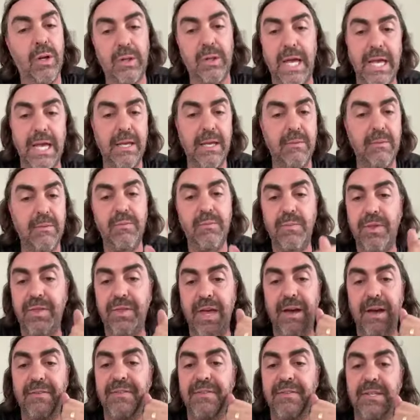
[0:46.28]
like
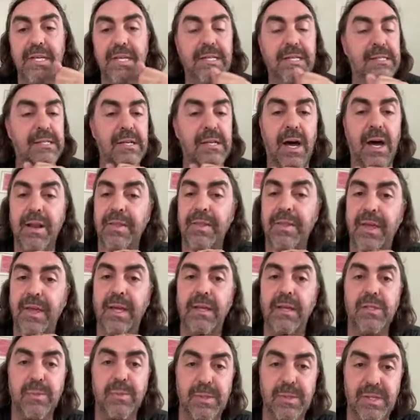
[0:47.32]
theft, is not a
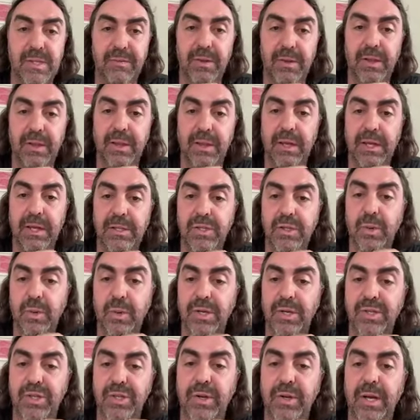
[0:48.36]
thing specifically against
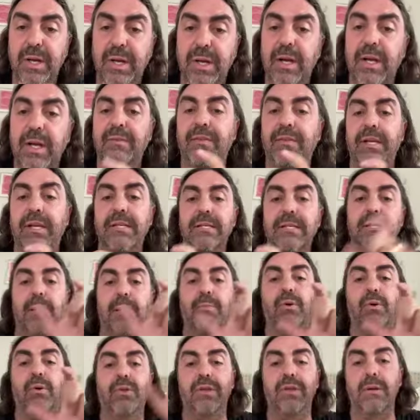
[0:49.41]
tourists. You get kind of like
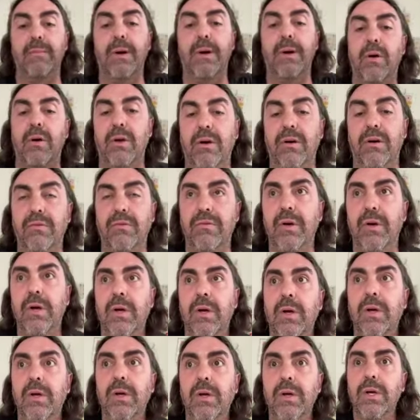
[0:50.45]
double the amount of
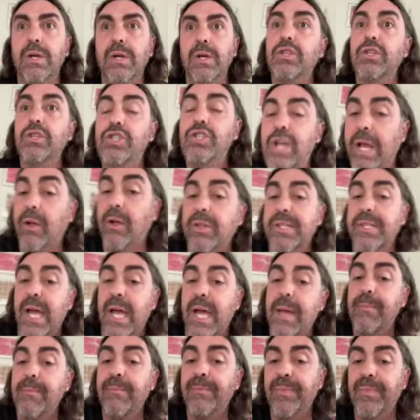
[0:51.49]
jail
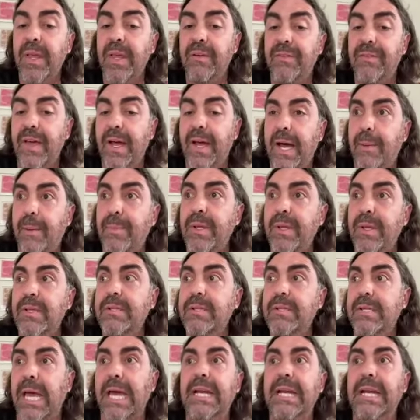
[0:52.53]
time if that
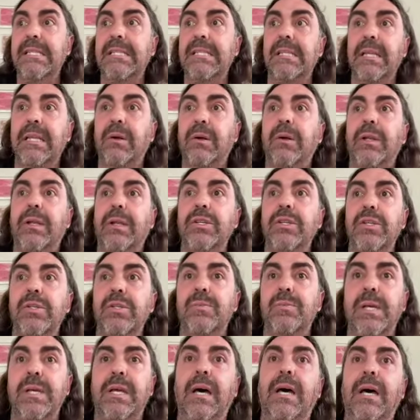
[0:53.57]
happens. And it's literally
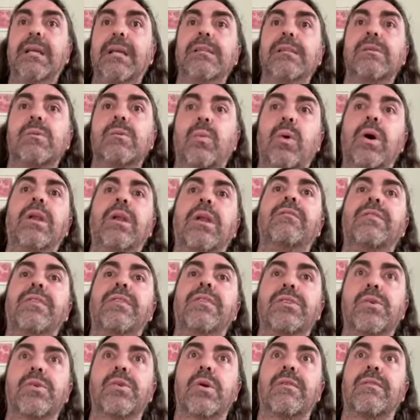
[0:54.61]
just because one of
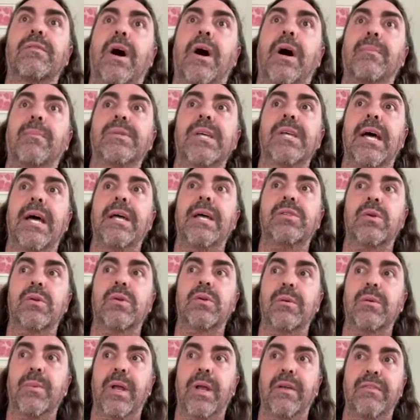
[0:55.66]
the sort of upsides or
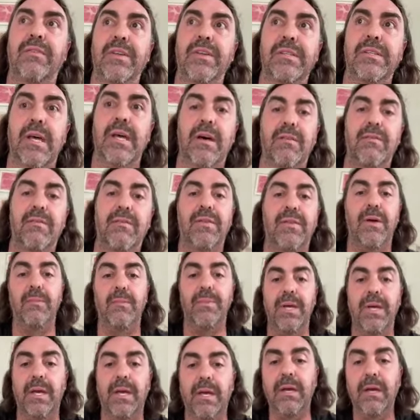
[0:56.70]
the benefits of them
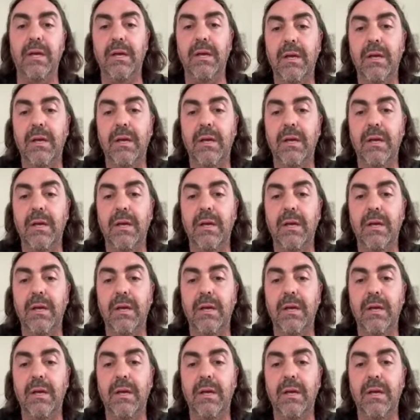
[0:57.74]
being